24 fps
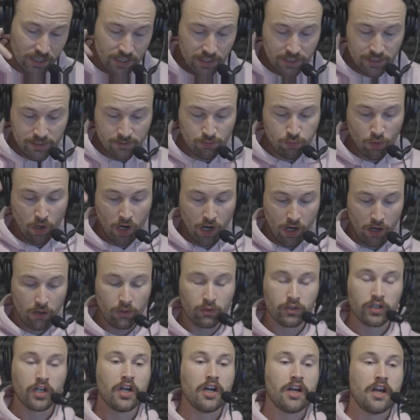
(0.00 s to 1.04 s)
in this
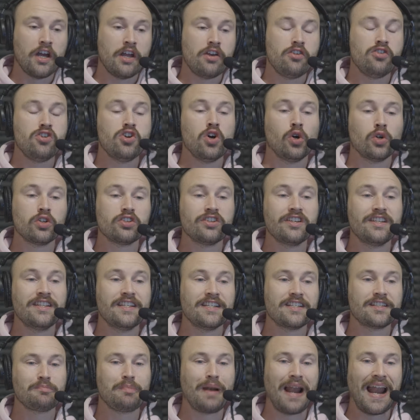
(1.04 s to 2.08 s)
world, not in
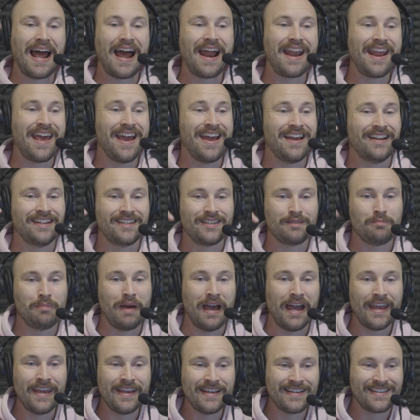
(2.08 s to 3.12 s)
this planet,
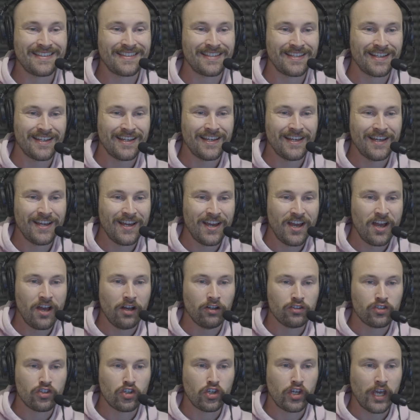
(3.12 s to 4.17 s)
mate,
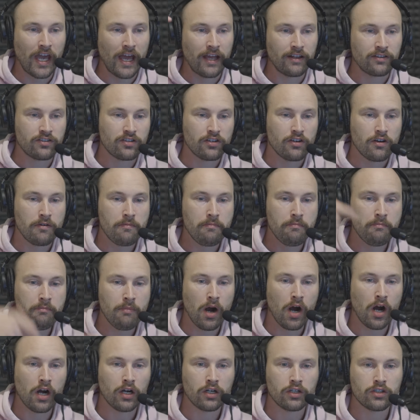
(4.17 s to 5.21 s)
to get
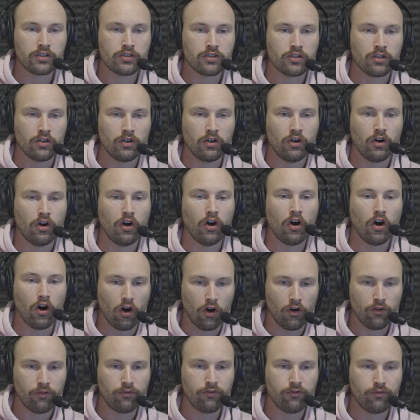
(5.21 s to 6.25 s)
mugged
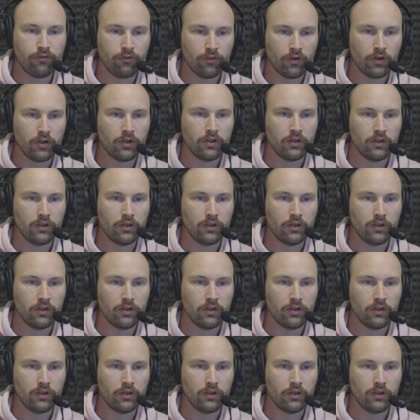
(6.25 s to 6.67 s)
off.